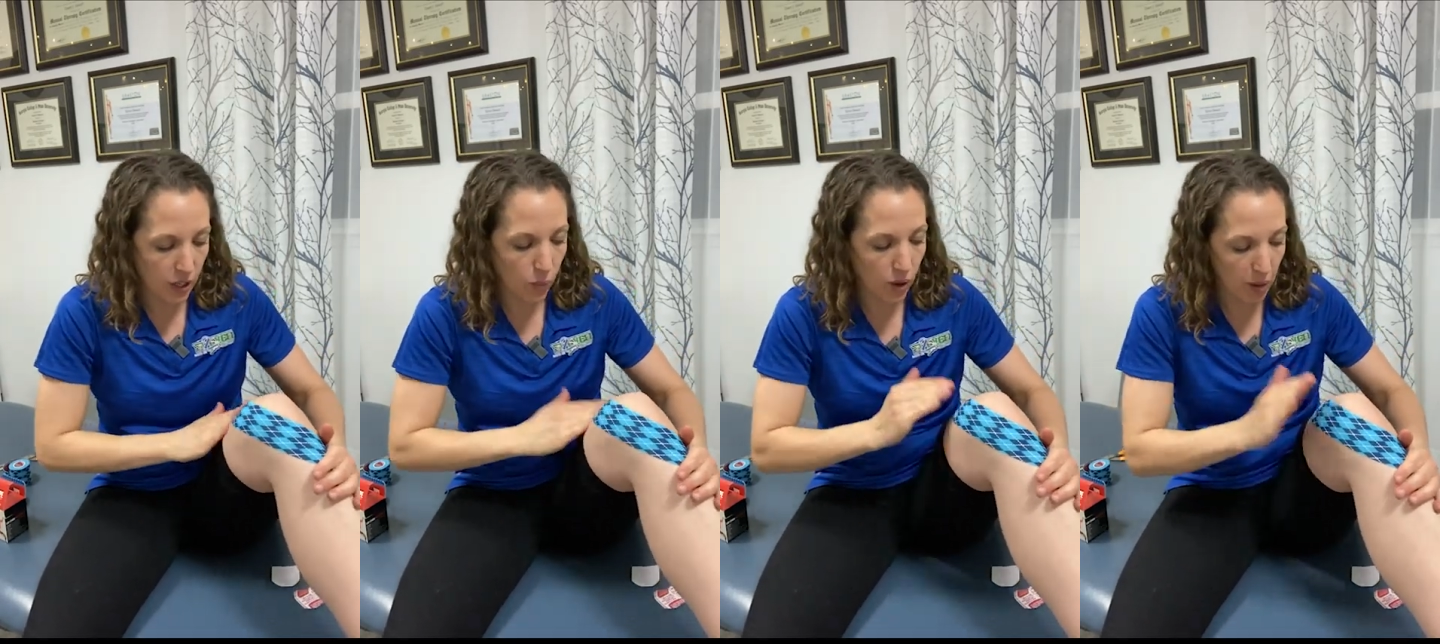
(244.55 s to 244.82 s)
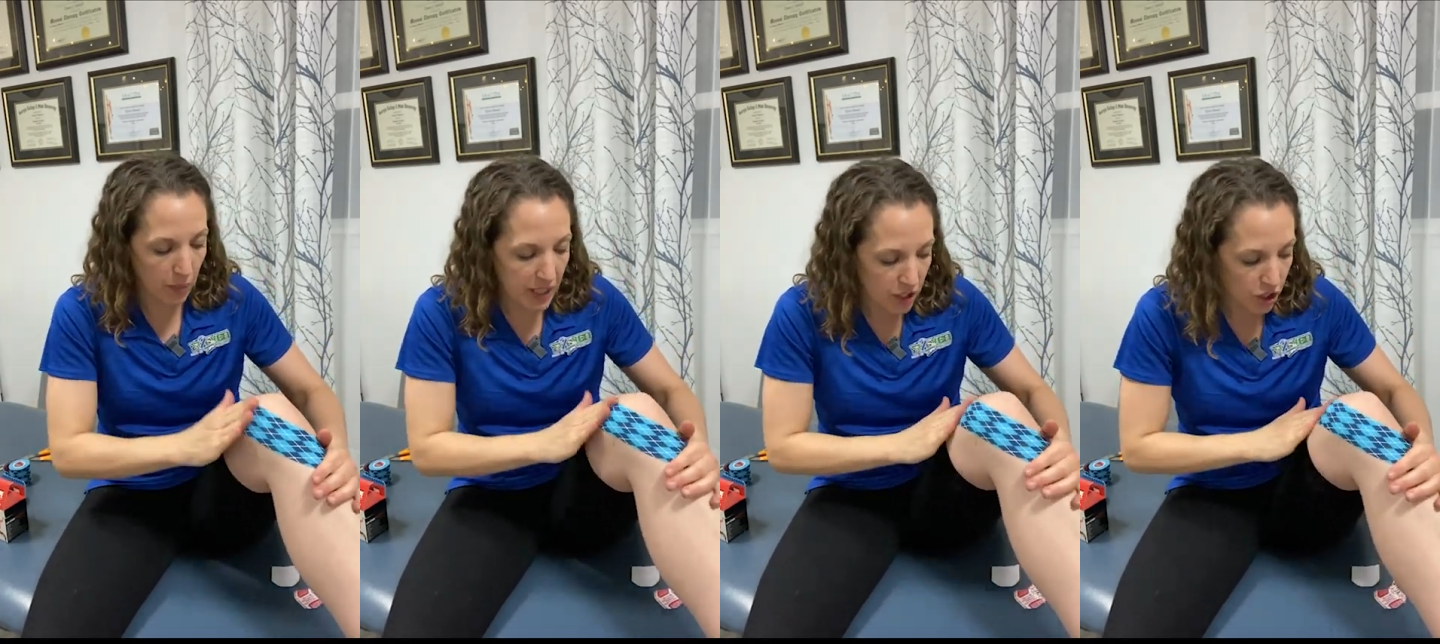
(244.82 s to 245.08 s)
You want
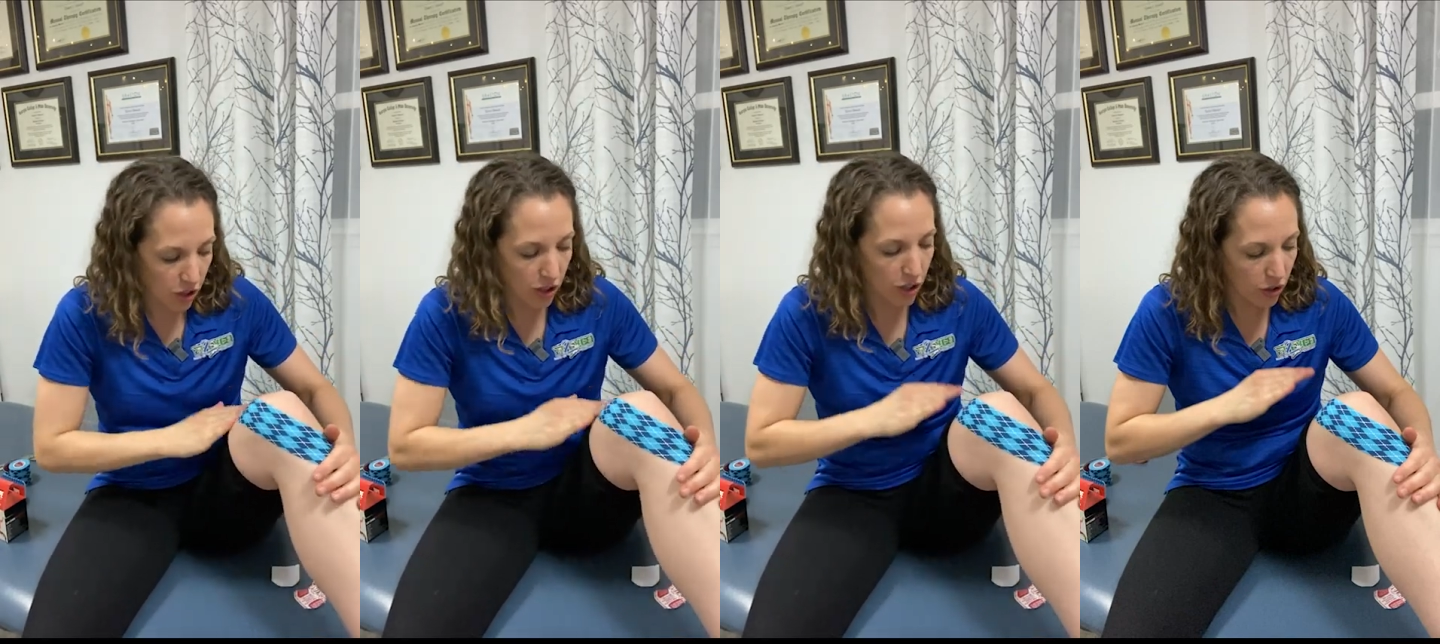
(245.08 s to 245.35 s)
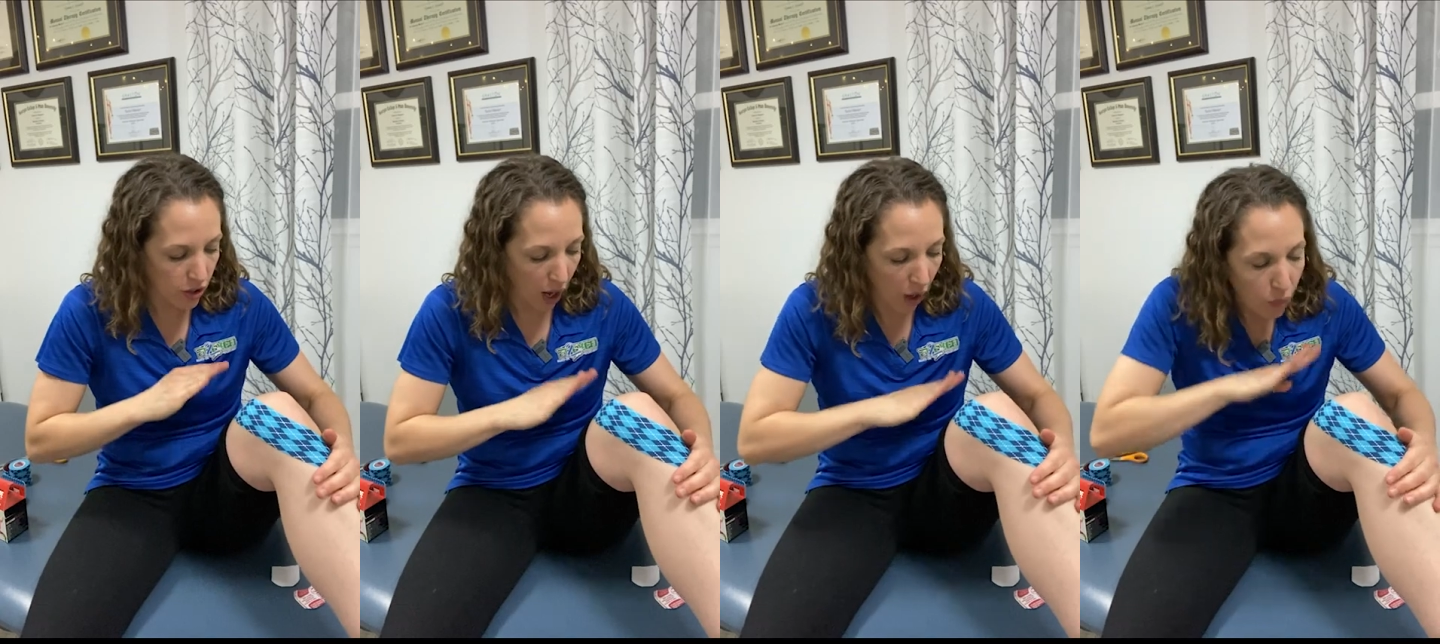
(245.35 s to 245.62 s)
to make sure that
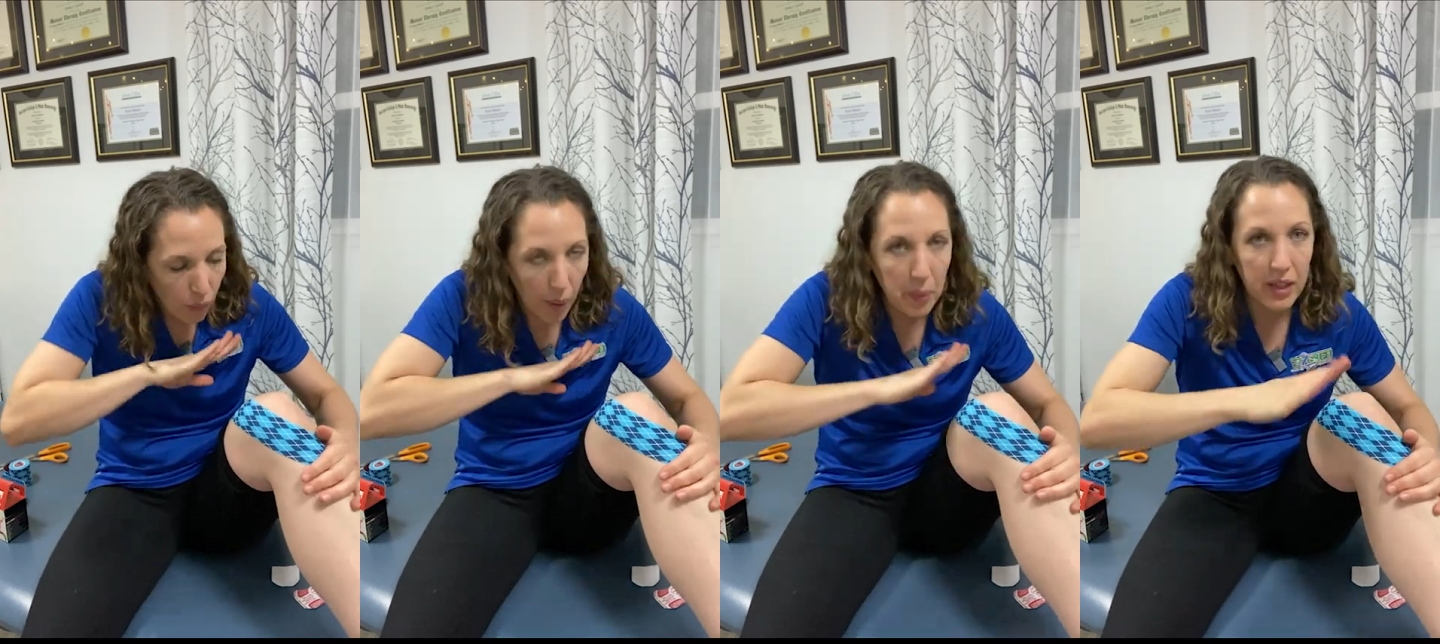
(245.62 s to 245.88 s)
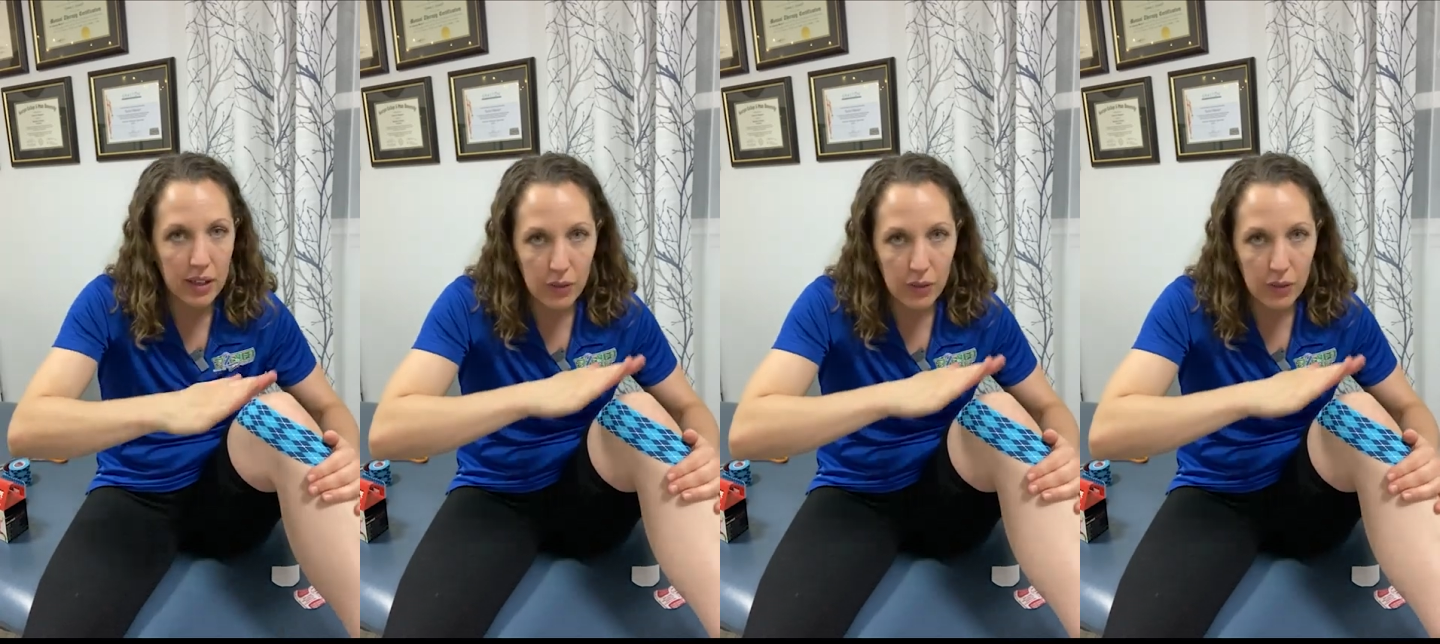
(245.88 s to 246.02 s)
you're not rubbing,